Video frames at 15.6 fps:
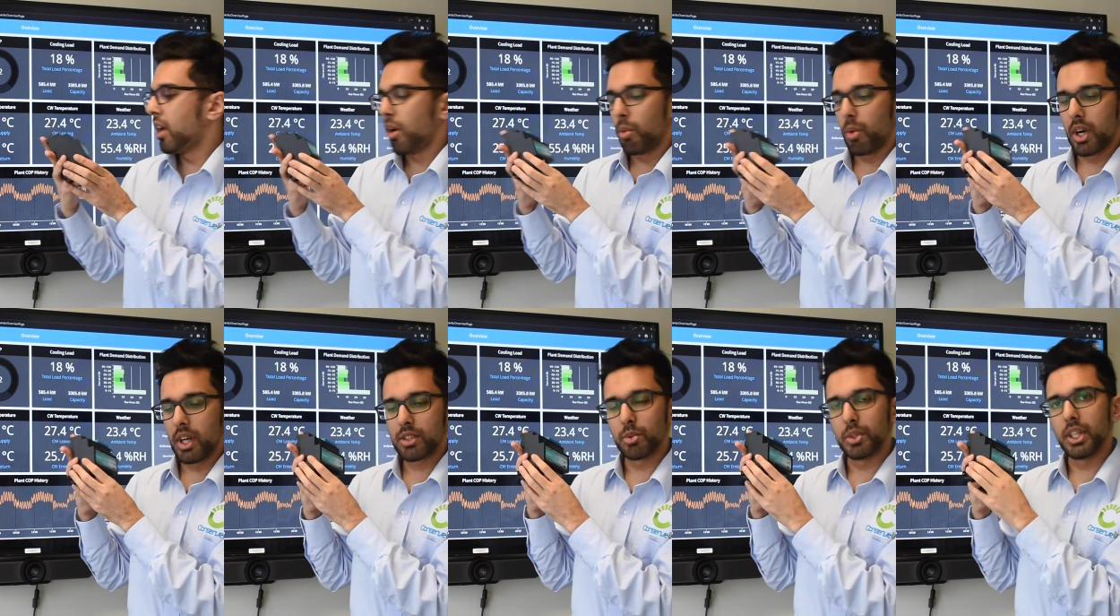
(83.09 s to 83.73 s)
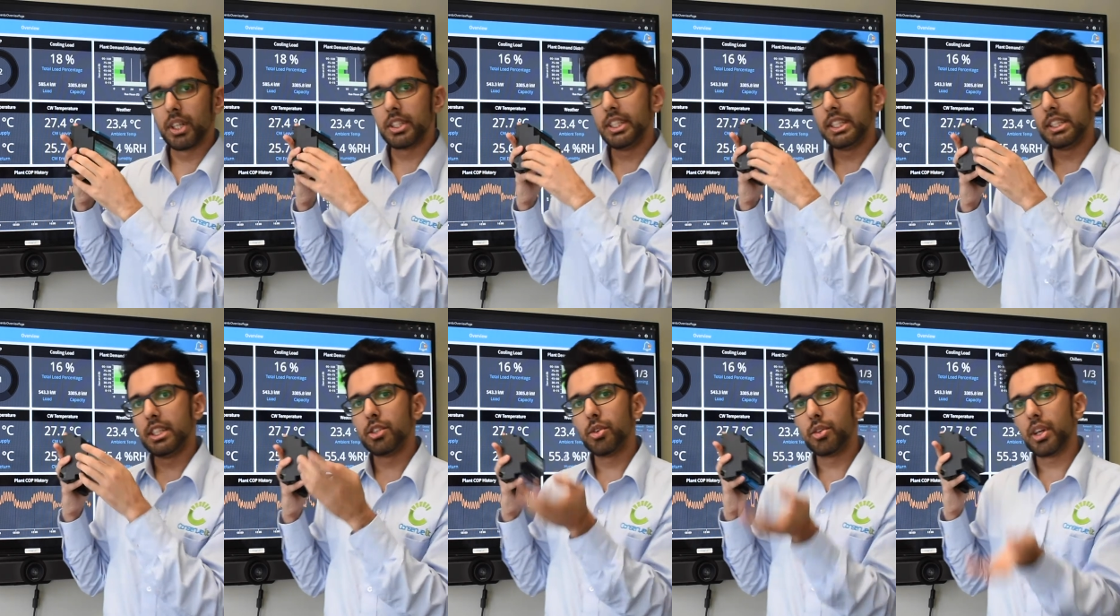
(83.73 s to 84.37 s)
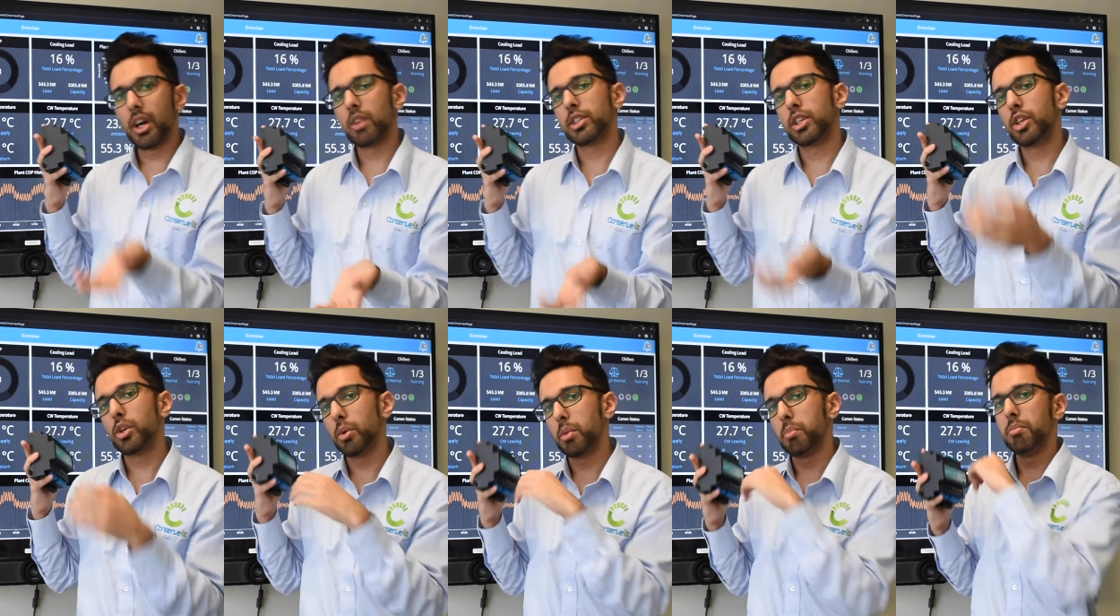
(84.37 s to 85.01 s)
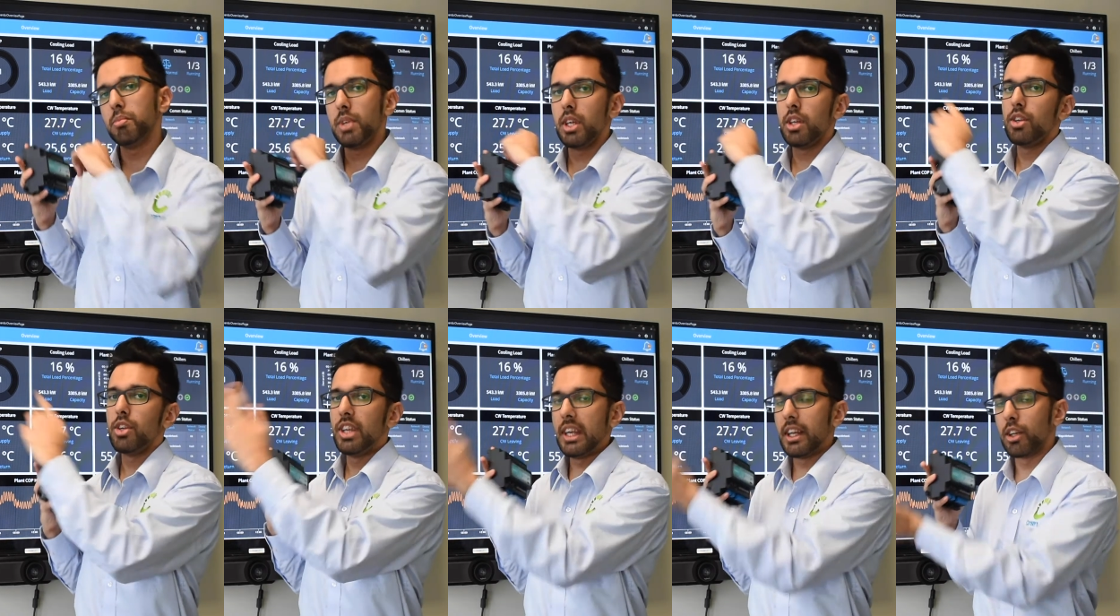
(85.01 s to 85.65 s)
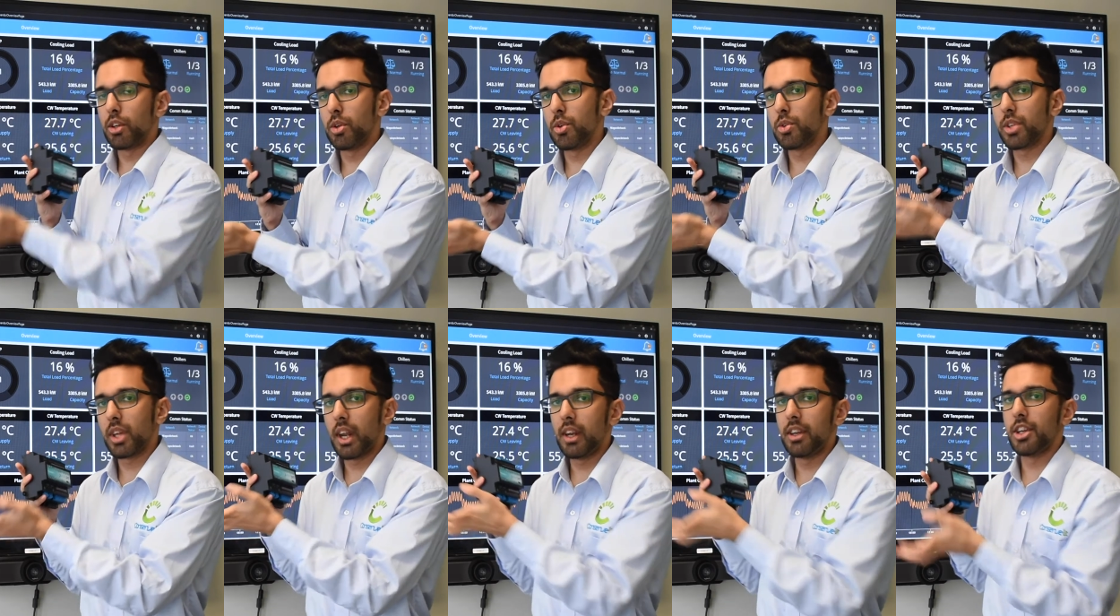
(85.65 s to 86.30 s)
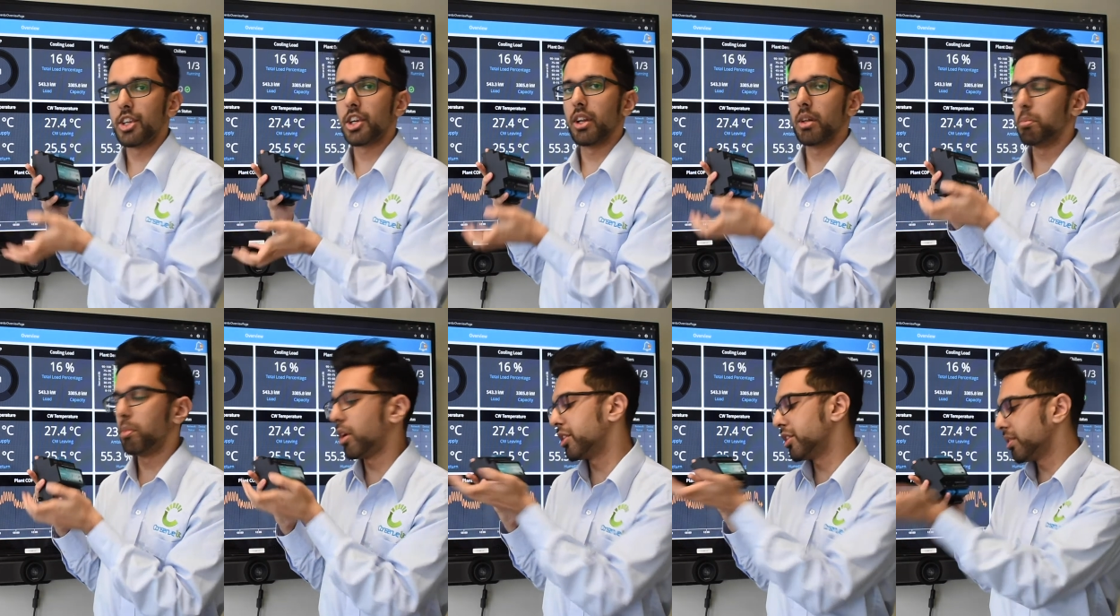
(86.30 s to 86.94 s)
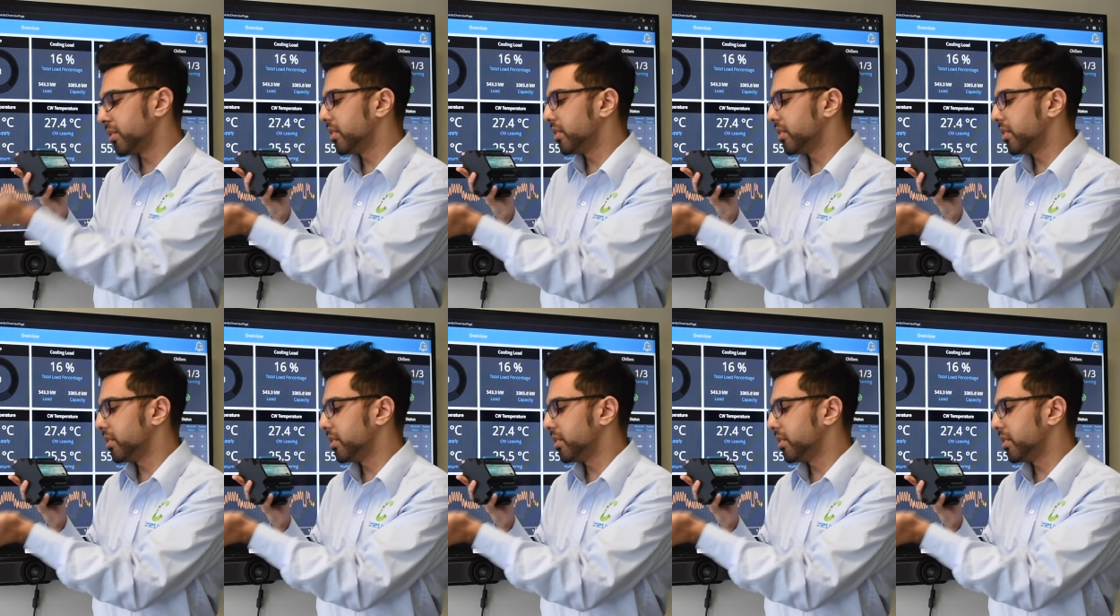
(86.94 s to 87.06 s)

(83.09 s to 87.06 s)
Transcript: whereas with the DZ3000 you will be needing to use an additional module.